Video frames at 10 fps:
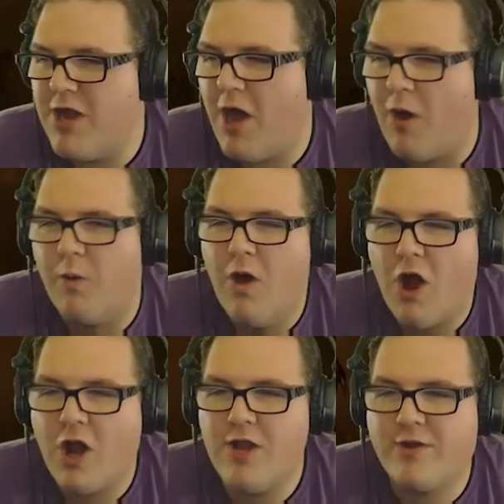no! no.
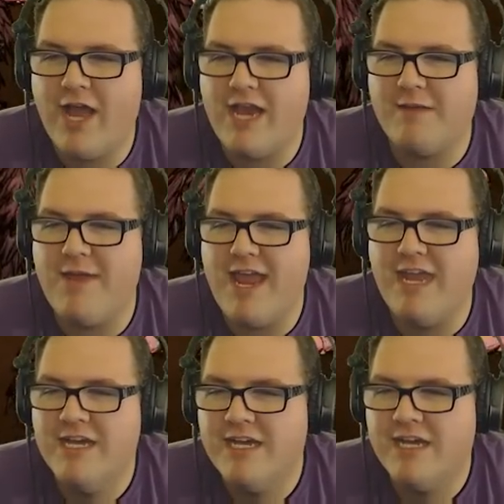Are you kidding me?
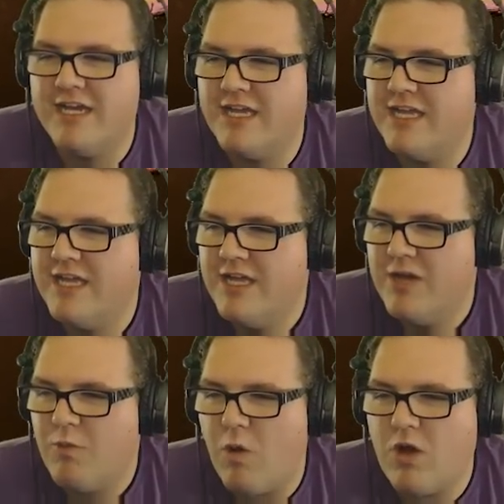I don't know.
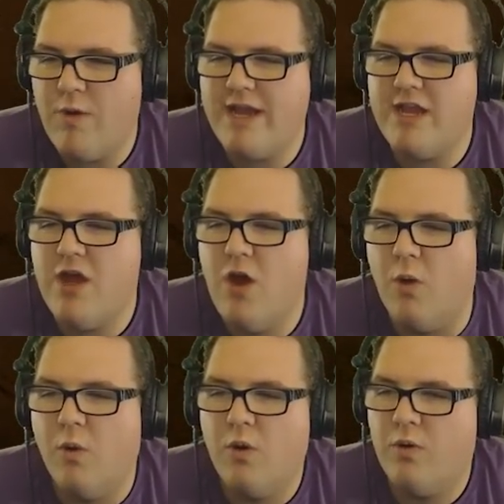It's what do we do?
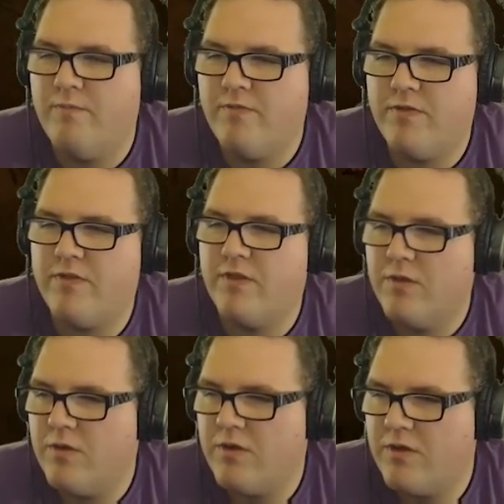Up. I,
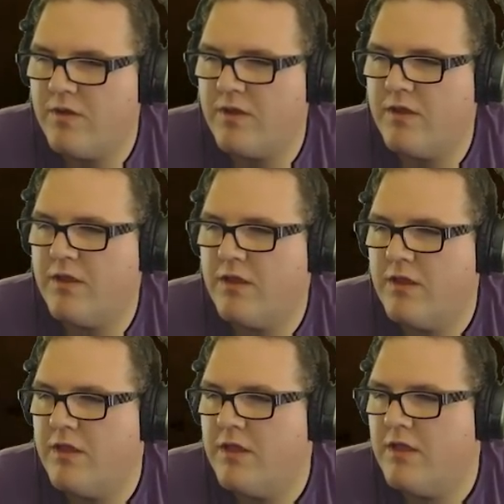I, I don't
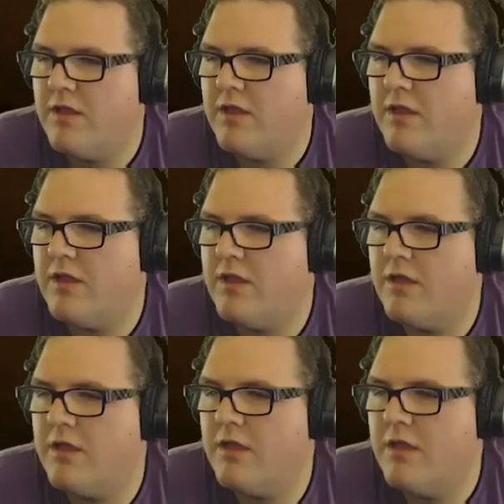know. No, no,
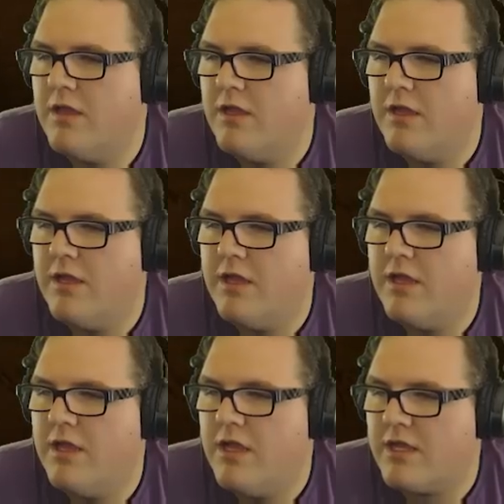no, no, no, no,
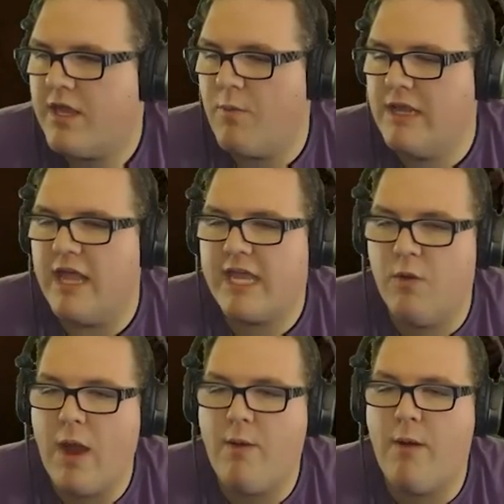no, no. Can we like? Oh,
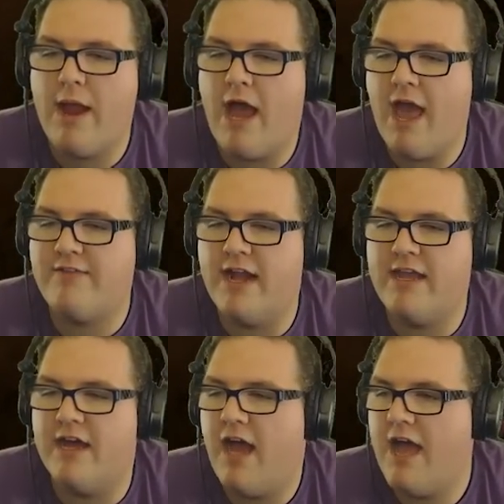can, wait, wait, wait. I have an
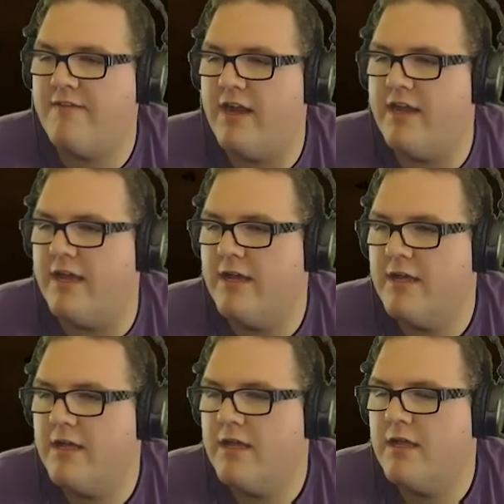idea. I have hey. an idea.
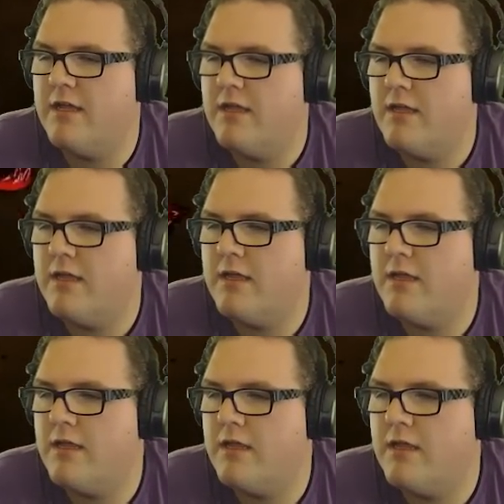
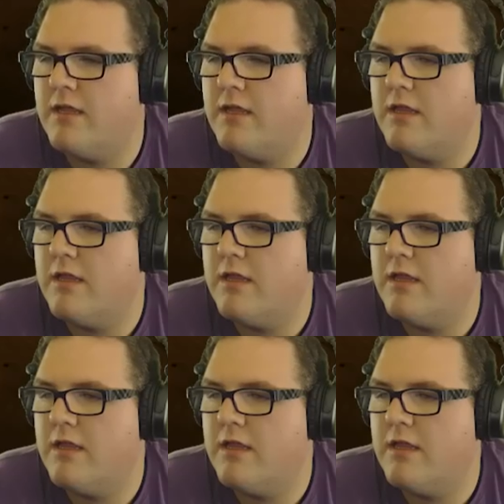Burn it.